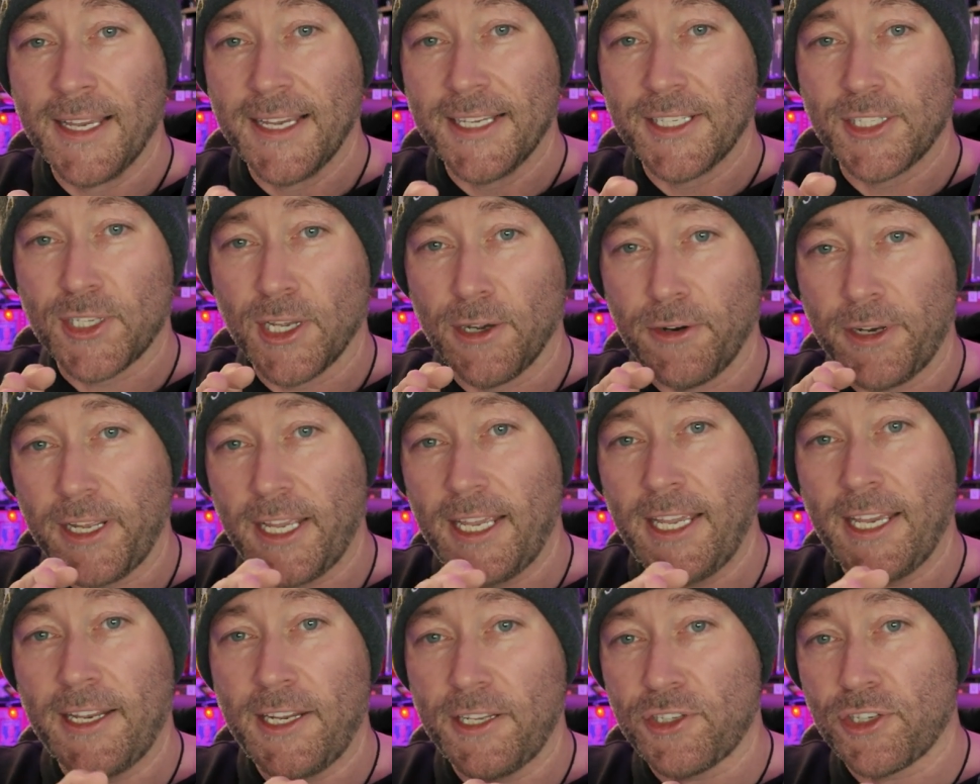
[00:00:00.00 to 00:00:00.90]
So to
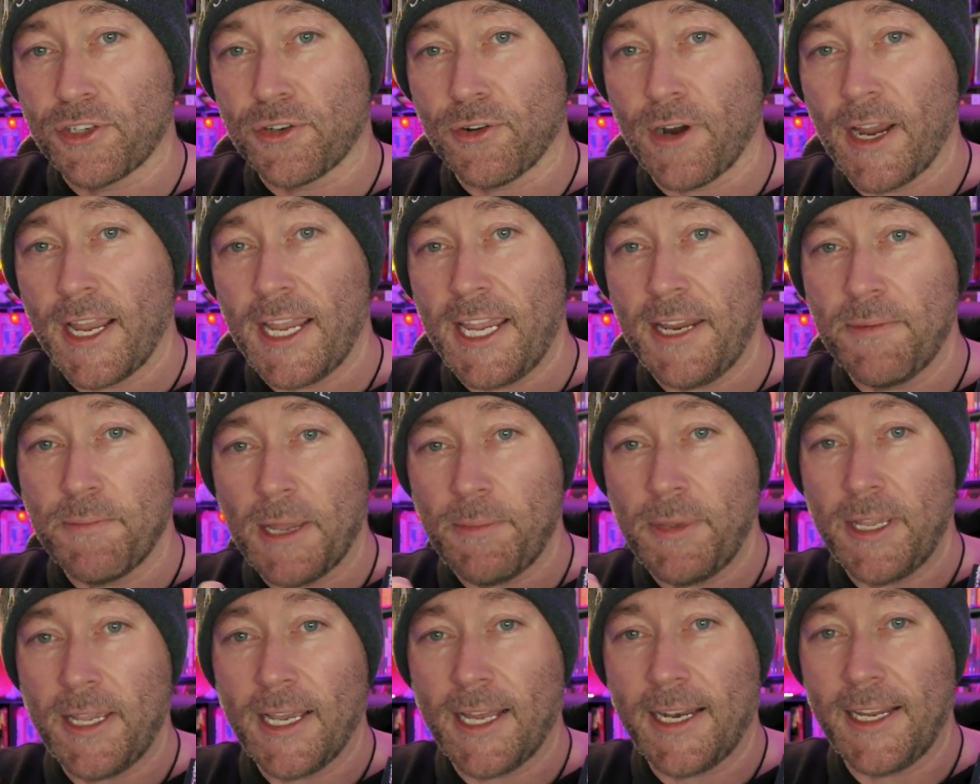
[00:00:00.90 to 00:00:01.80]
hit it straight,
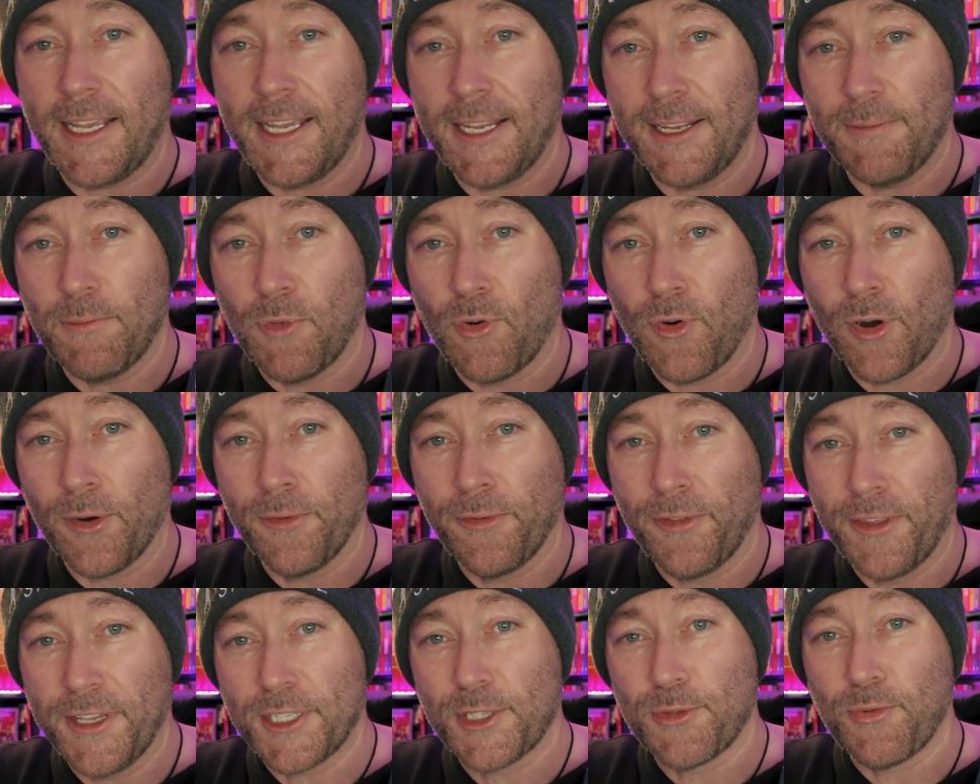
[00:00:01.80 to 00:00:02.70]
maybe you got to hit it more
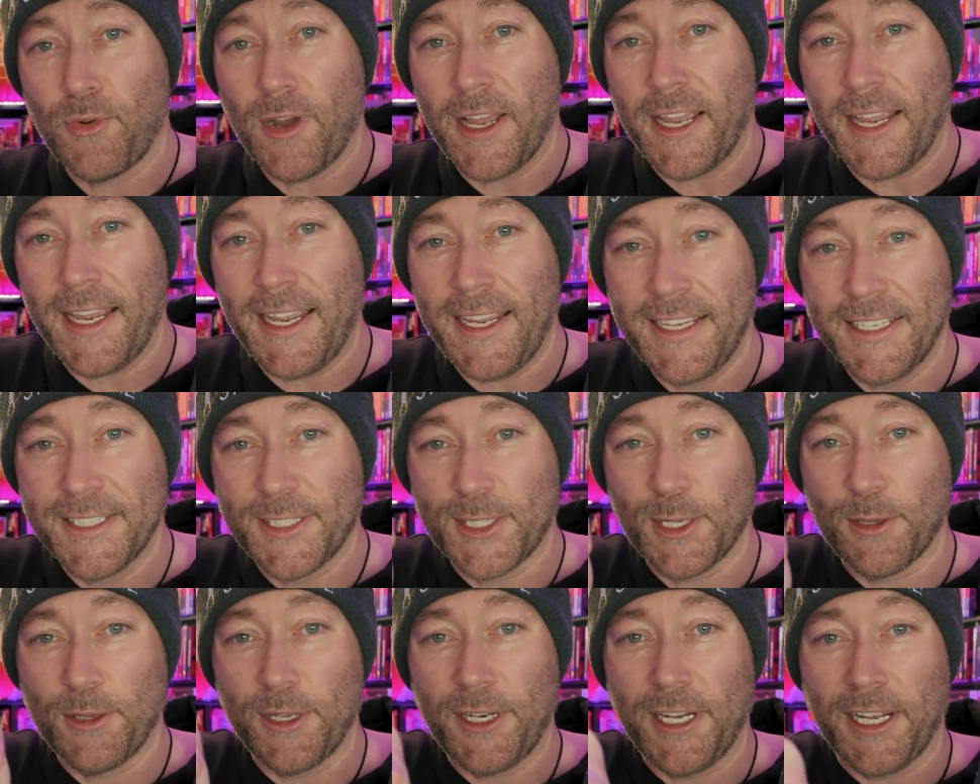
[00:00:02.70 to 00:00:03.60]
this way
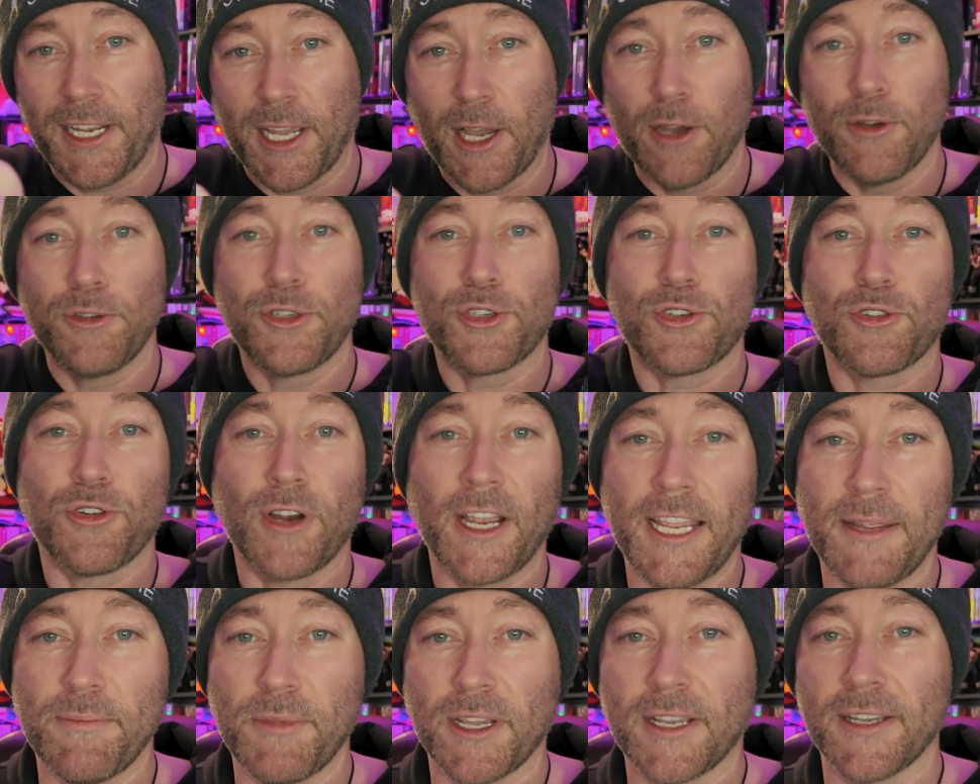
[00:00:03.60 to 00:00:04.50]
so that it goes
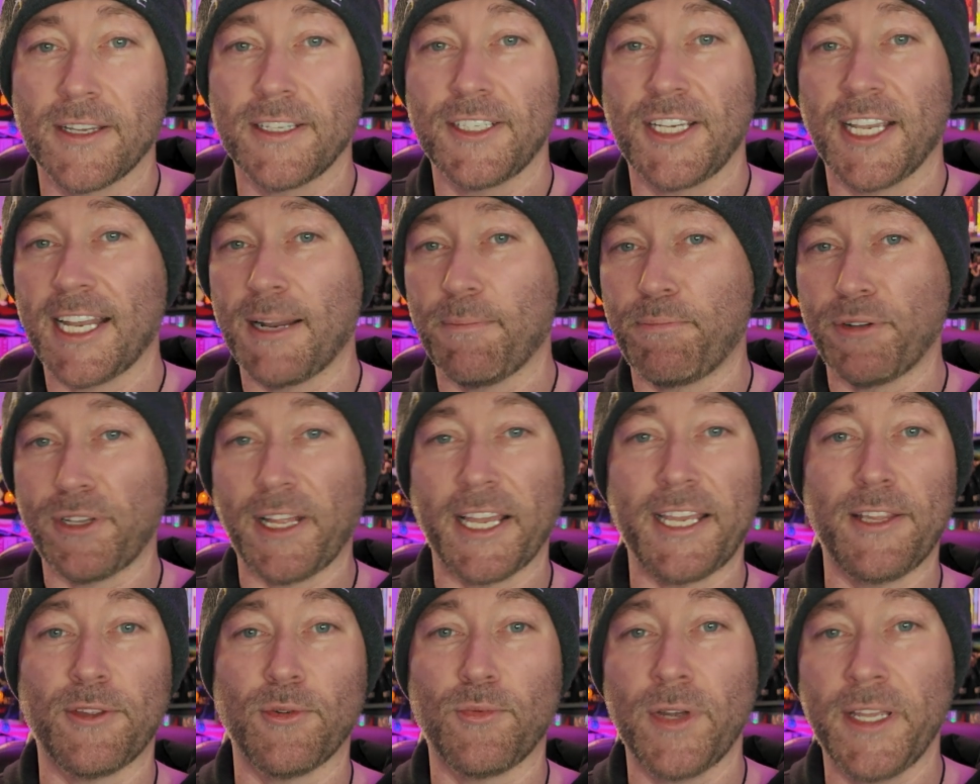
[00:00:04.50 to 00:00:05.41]
straight, because you got to
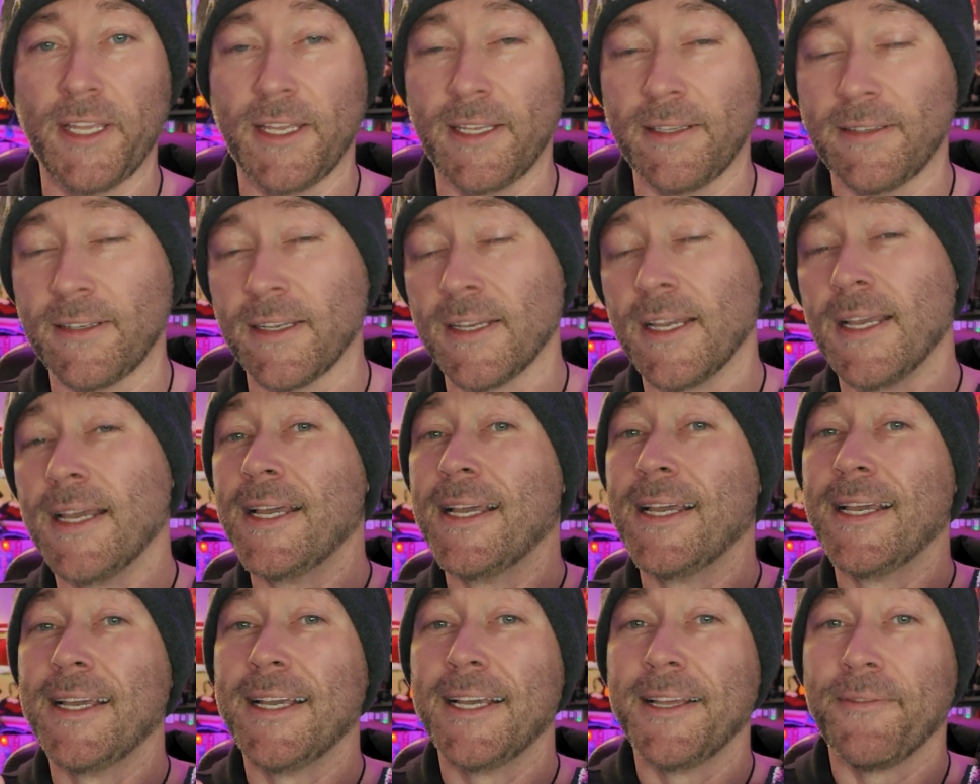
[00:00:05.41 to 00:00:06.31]
play the wind.
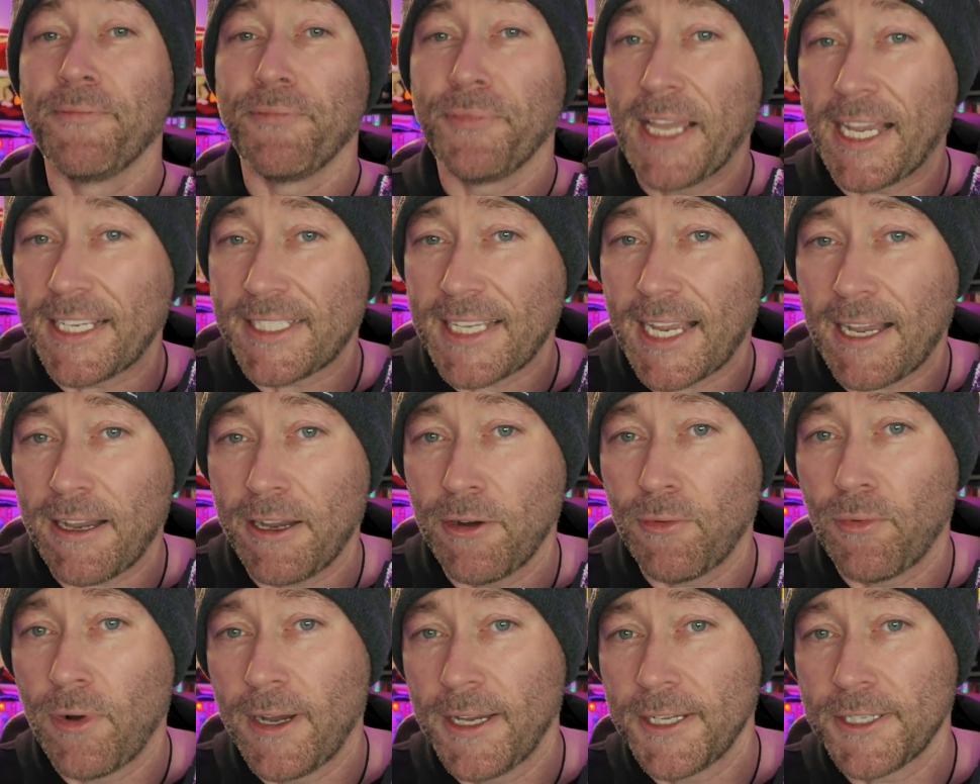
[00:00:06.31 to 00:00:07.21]
That's how
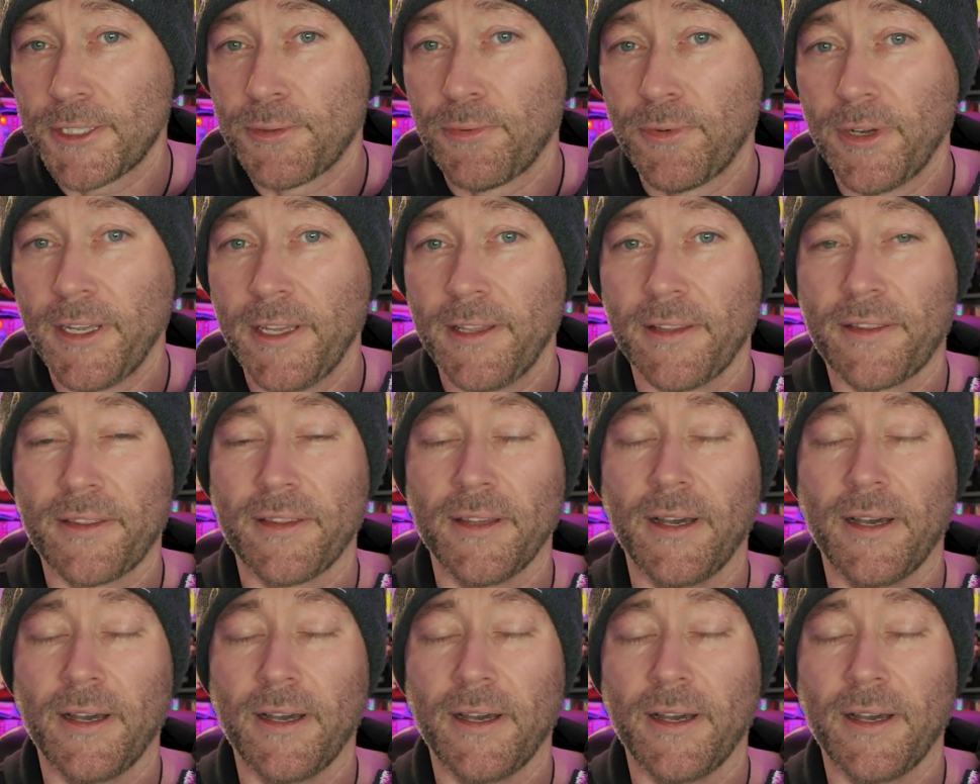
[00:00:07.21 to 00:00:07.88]
it was with